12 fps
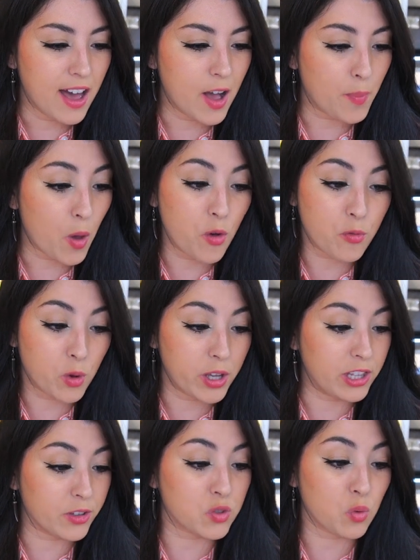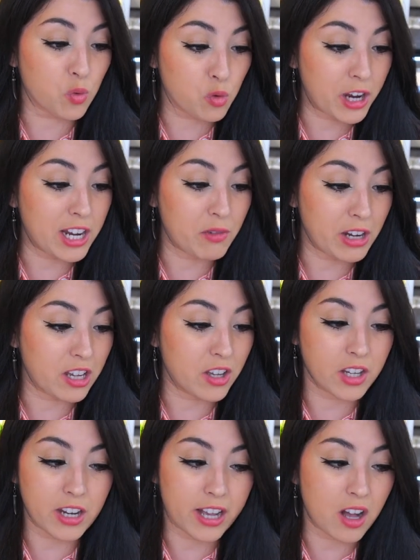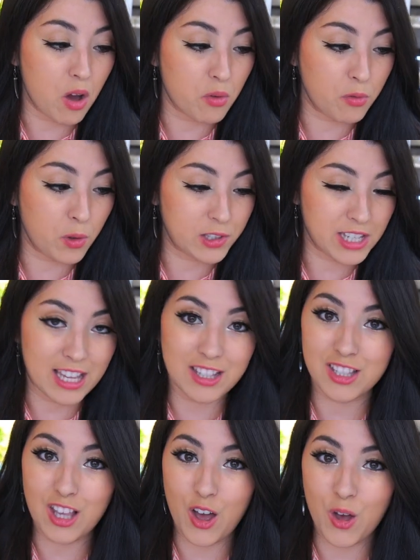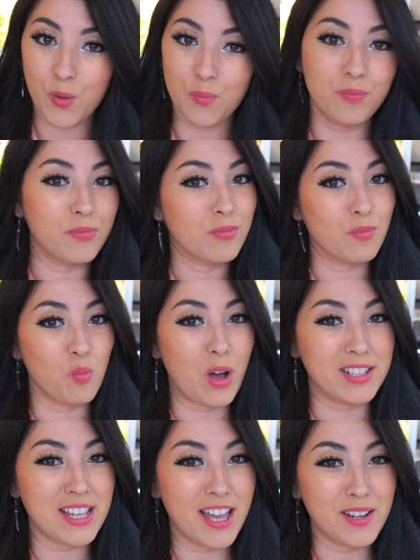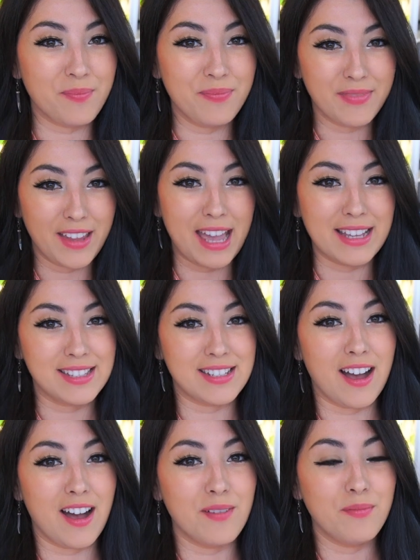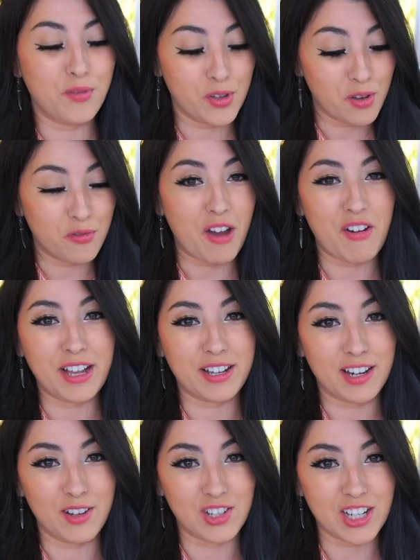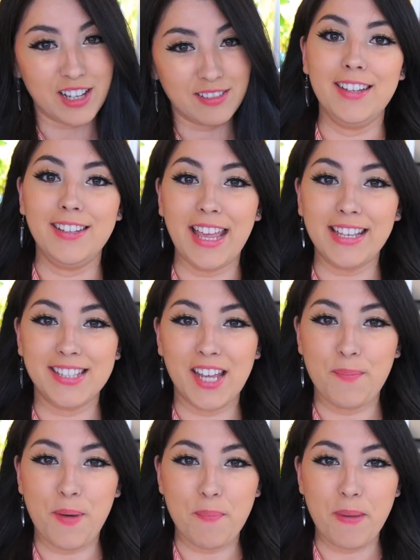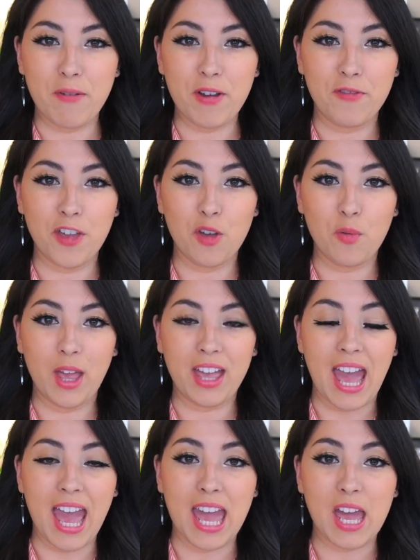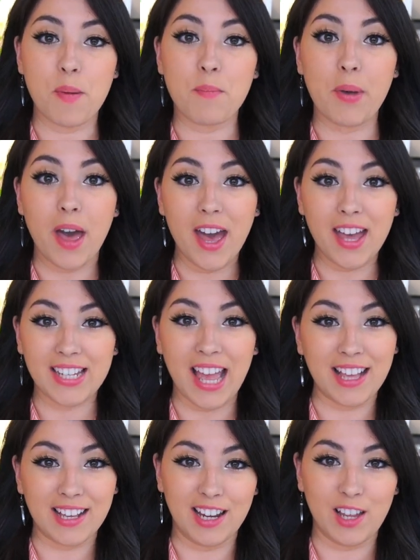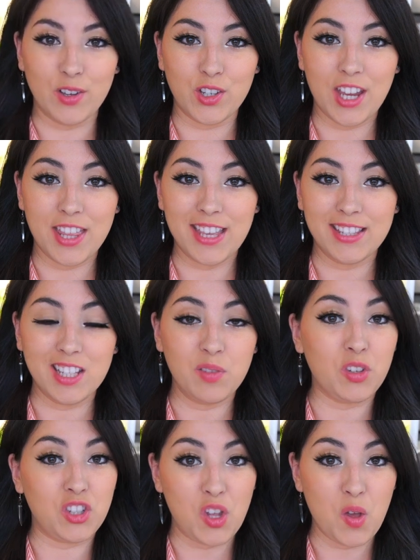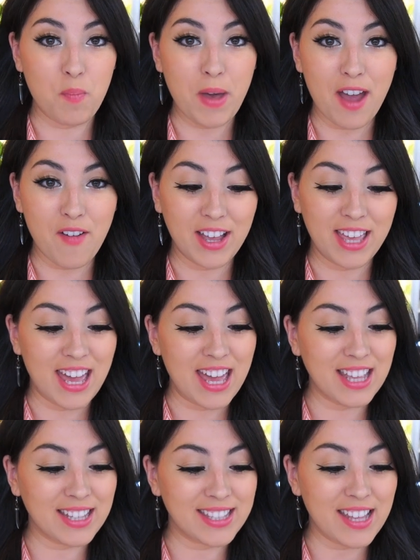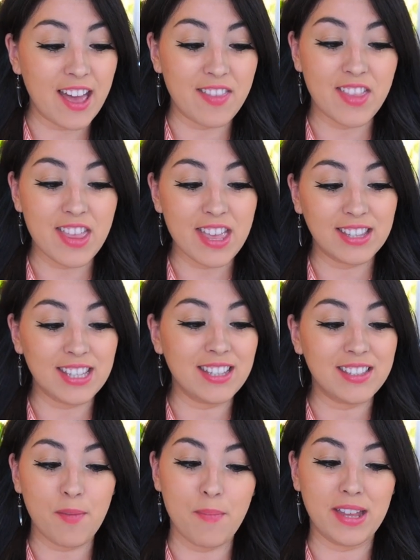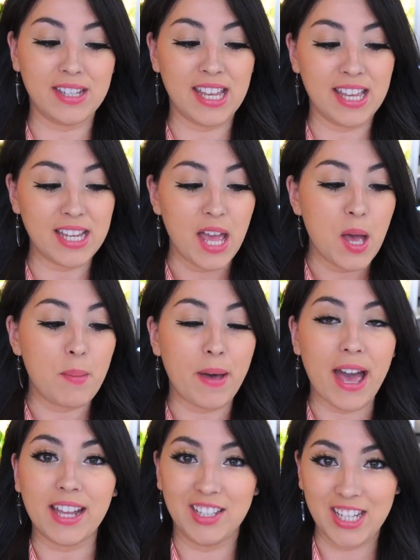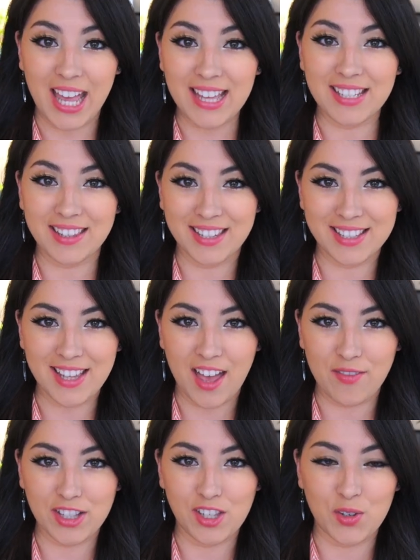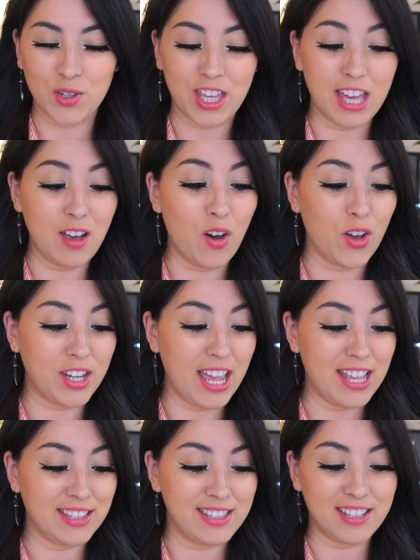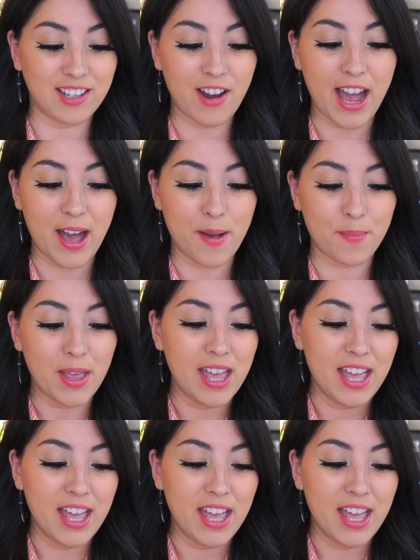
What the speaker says: overall it looks really, really good and I can't fault it. So well done. A star for your ferret enclosure. Next up, I'll be reviewing a bird enclosure. This is for 2 parakeets, and this is submitted by Jet the Service Yorkie on Instagram.